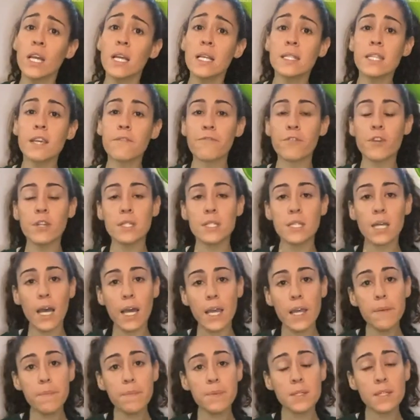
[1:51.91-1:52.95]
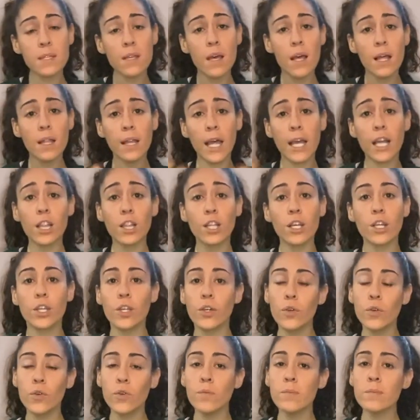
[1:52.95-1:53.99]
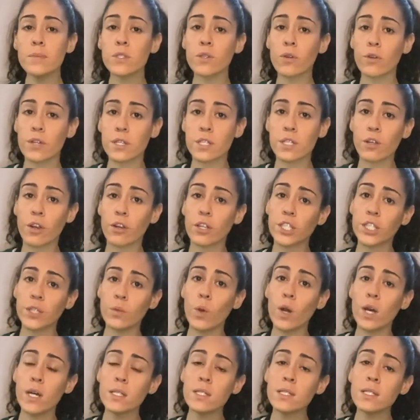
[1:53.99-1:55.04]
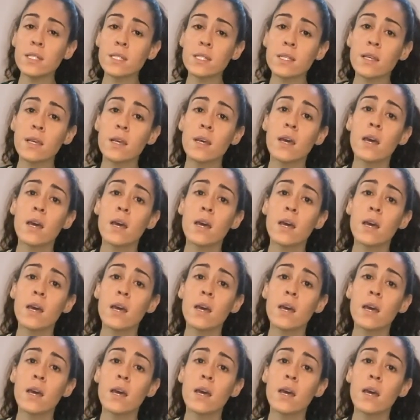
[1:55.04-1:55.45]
different types like legumes or starchy ones.